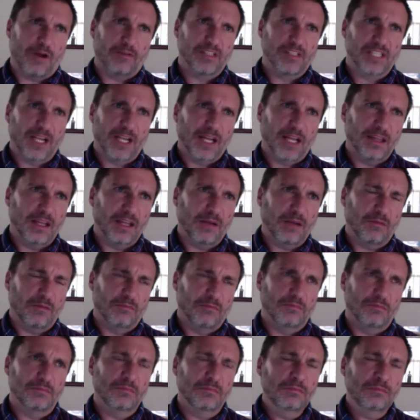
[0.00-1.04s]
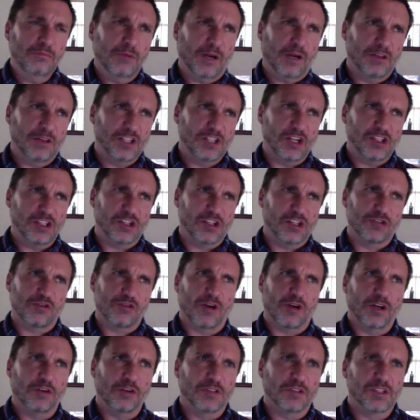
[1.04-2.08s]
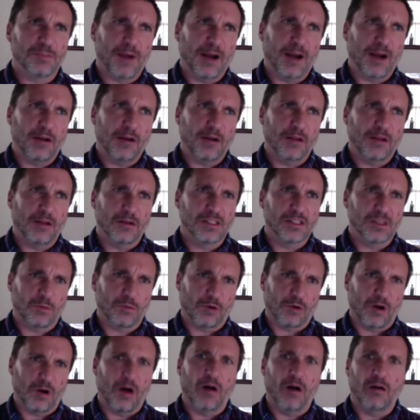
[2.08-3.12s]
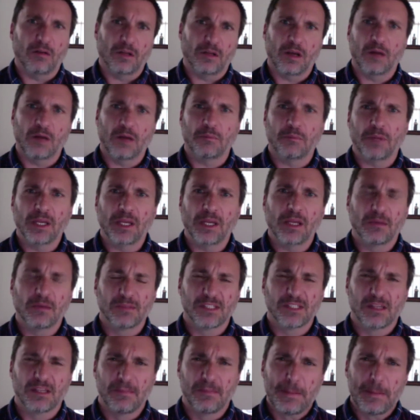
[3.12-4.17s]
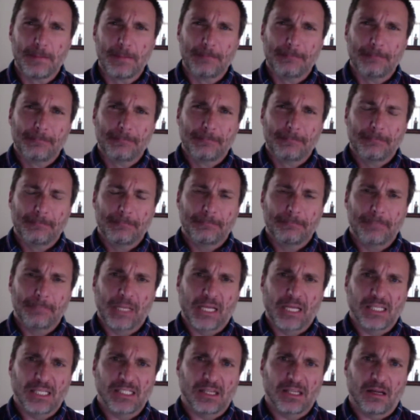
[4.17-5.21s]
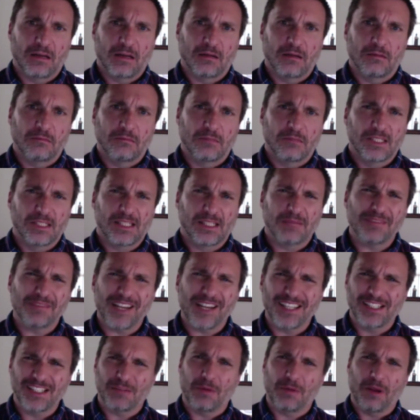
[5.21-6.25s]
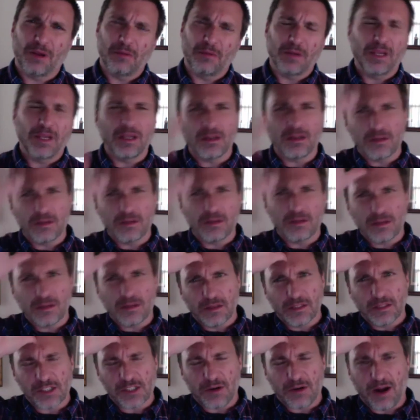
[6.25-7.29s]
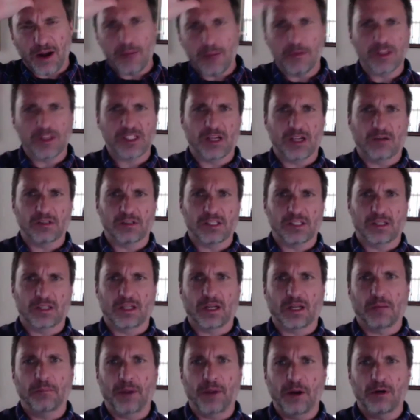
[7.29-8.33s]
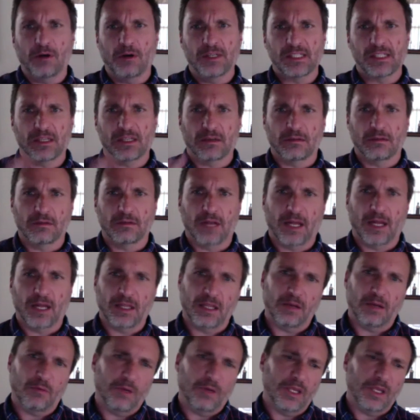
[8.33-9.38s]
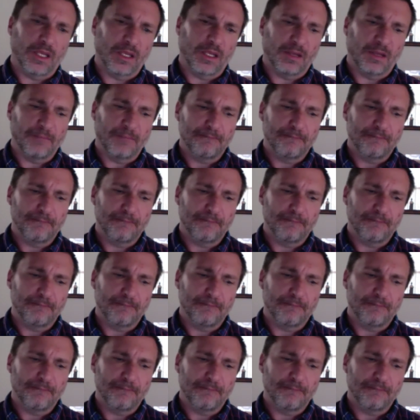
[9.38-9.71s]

And I think what I was also trying to inspire there is that we're all young mediums, because sometimes the way we describe ourselves in the comparison, I think we